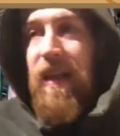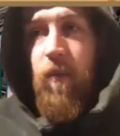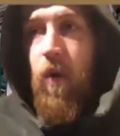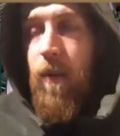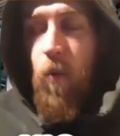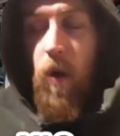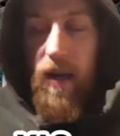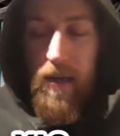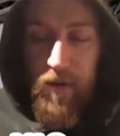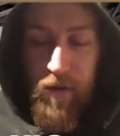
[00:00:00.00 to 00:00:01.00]
in one
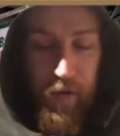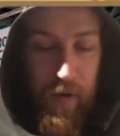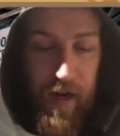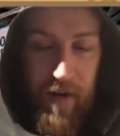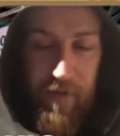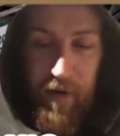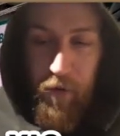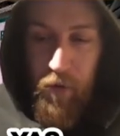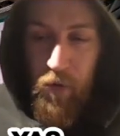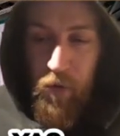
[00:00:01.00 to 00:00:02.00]
way onto another,
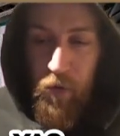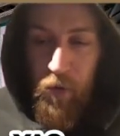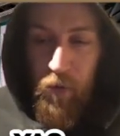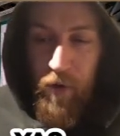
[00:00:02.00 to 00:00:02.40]
who